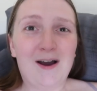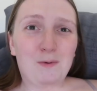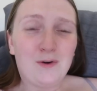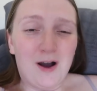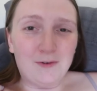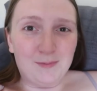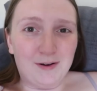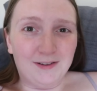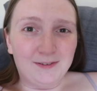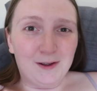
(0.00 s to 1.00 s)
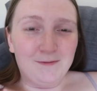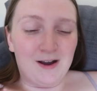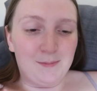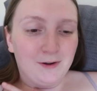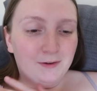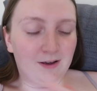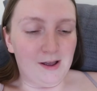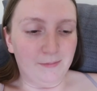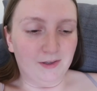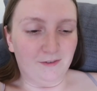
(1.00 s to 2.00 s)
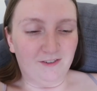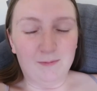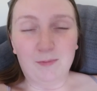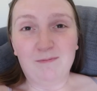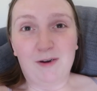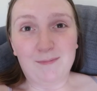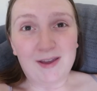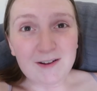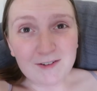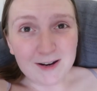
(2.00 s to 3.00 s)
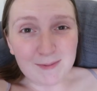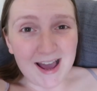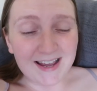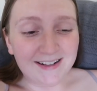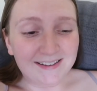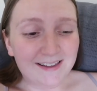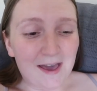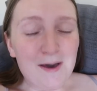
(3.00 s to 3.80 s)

all curled up on the sofa because I am suffering with my period pains.